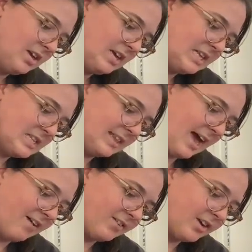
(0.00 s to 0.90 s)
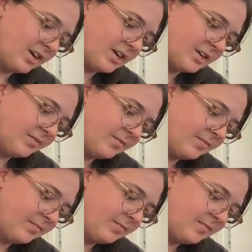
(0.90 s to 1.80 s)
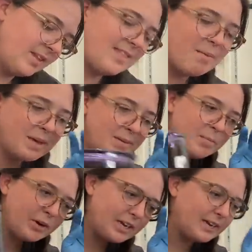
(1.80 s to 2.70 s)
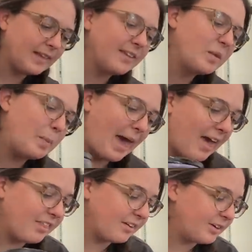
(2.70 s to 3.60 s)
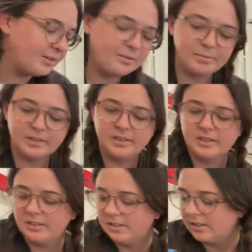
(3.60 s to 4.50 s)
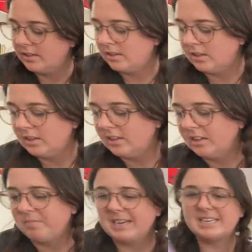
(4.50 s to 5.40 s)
It's lavender. That might be pretty in like the bathroom, but it